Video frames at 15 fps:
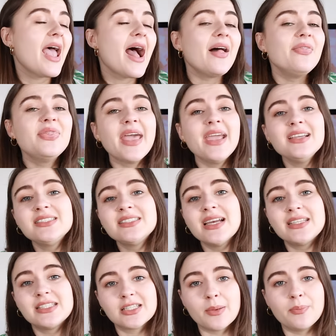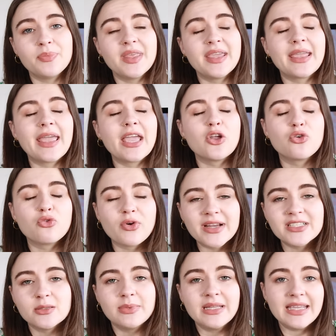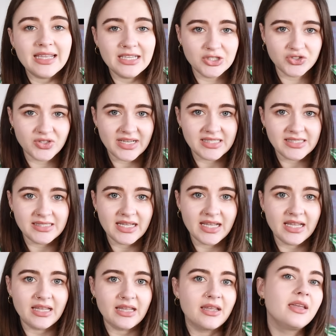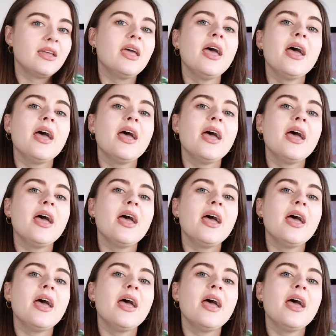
and they shared something incredibly interesting.